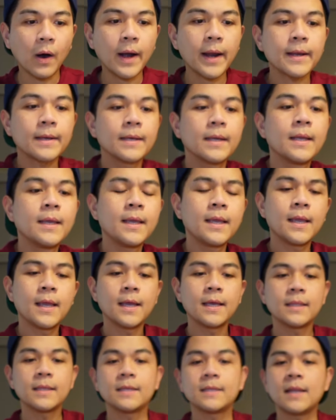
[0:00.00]
right,
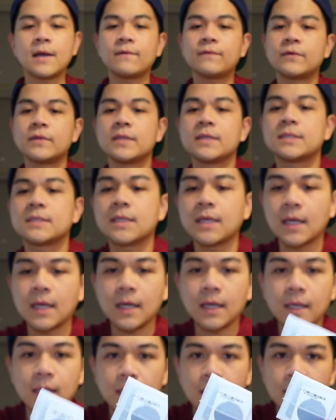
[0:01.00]
and then now for this guy,